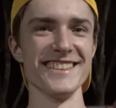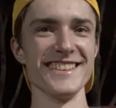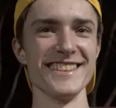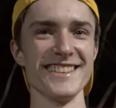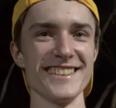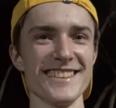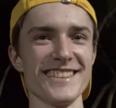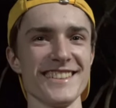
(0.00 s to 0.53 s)

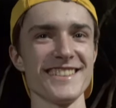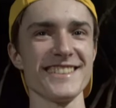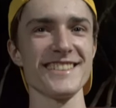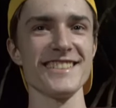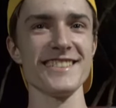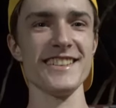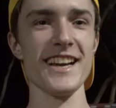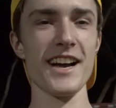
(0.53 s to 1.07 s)
exchange, right?
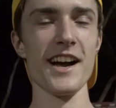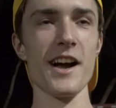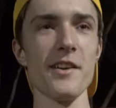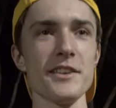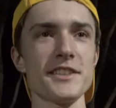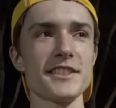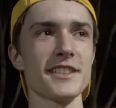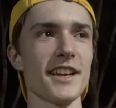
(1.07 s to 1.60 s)
Yeah, I
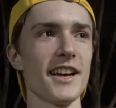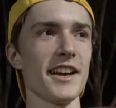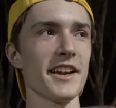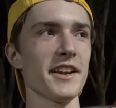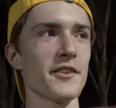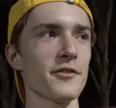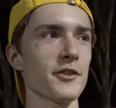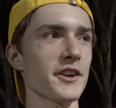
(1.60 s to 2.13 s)
was uh,
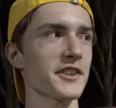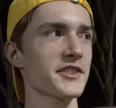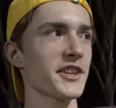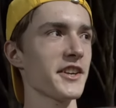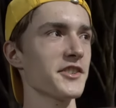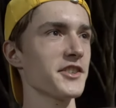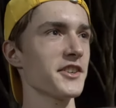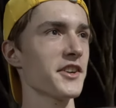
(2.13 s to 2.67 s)
here for an
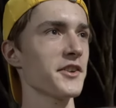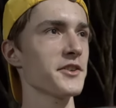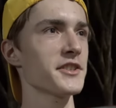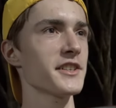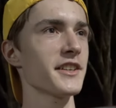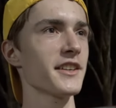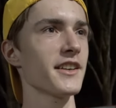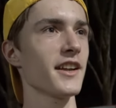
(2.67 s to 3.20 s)
exchange here in
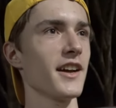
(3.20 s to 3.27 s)
Houston.